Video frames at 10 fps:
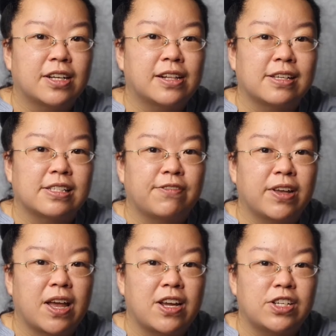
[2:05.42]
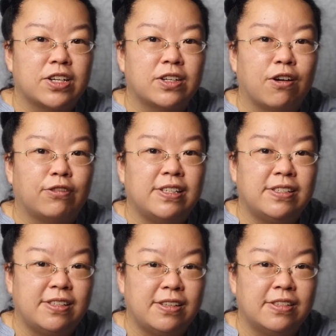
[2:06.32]
Classification of
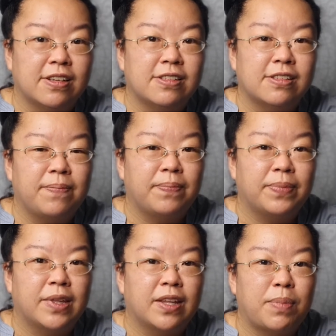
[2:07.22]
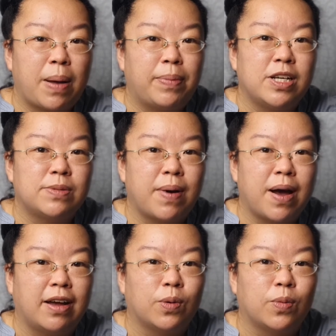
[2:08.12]
Diseases, published
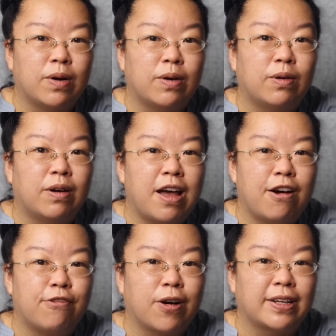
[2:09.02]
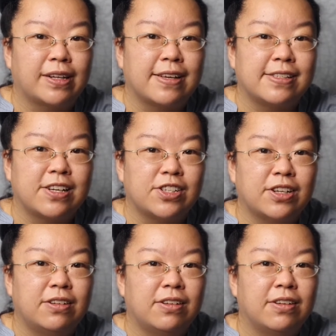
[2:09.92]
by the World Health Organization.
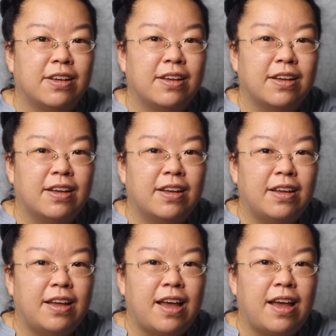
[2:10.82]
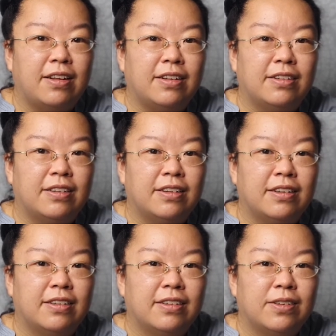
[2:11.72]
And
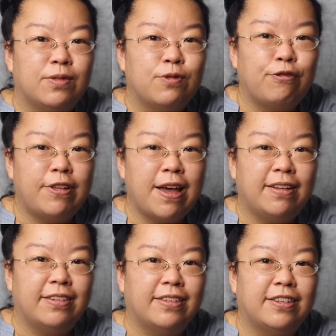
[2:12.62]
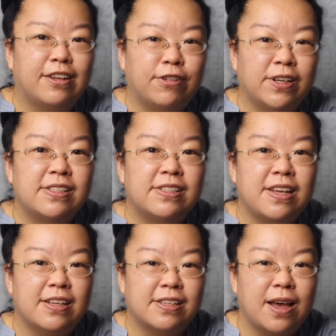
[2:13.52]
with that, the first
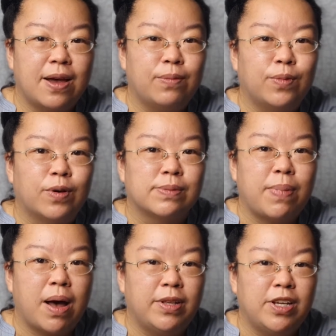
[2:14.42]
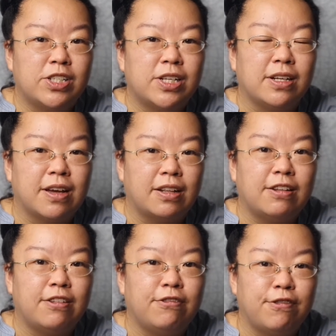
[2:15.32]
DSM was published in
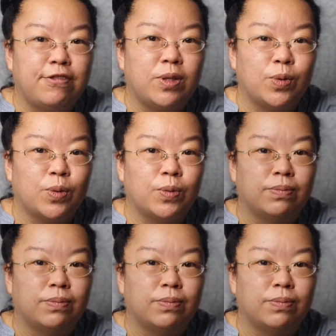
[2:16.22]
1952.